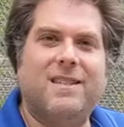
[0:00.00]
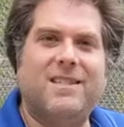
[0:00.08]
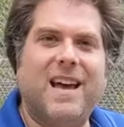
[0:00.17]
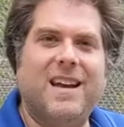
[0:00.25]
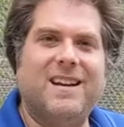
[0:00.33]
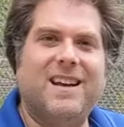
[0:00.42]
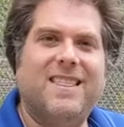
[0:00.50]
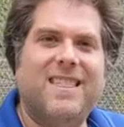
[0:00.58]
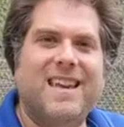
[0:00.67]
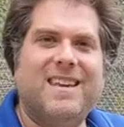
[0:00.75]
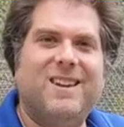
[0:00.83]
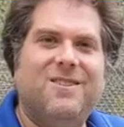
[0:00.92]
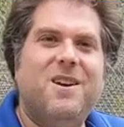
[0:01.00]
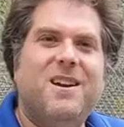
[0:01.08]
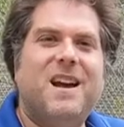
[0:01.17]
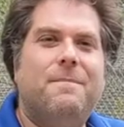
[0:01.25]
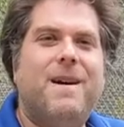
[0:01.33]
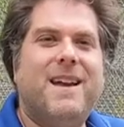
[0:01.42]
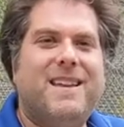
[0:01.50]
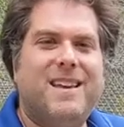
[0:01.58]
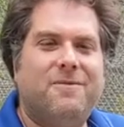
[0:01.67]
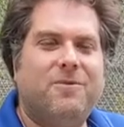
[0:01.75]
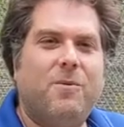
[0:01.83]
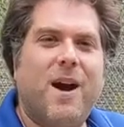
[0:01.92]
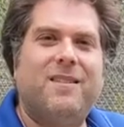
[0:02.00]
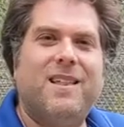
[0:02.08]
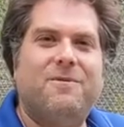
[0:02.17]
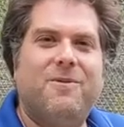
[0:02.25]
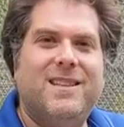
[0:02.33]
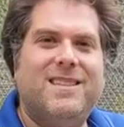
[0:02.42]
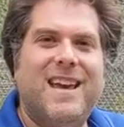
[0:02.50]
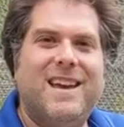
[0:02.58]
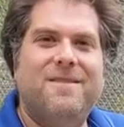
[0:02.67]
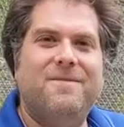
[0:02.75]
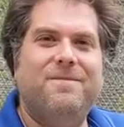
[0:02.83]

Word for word: site. Thank you. Come back again for Wildlife Wednesday.